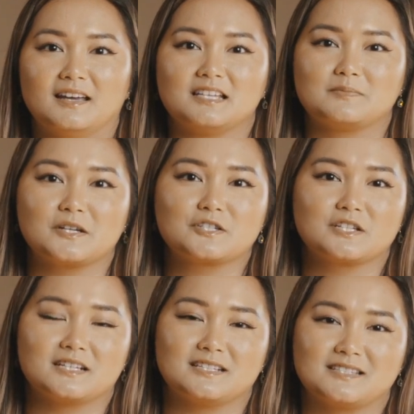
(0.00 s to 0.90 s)

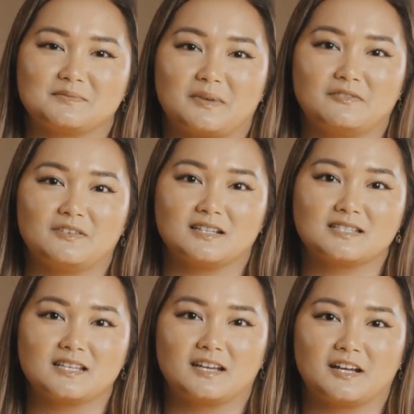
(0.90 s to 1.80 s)
especially as my
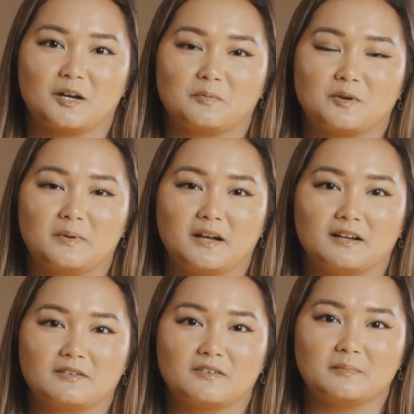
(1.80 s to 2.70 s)
fiance and I are
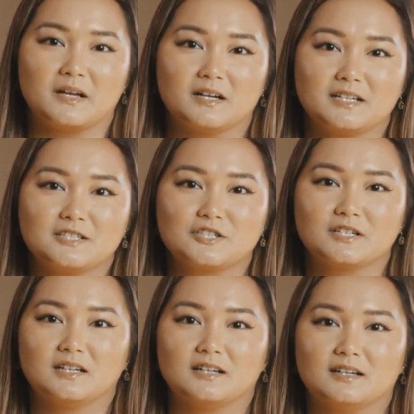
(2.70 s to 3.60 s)
preparing for marriage.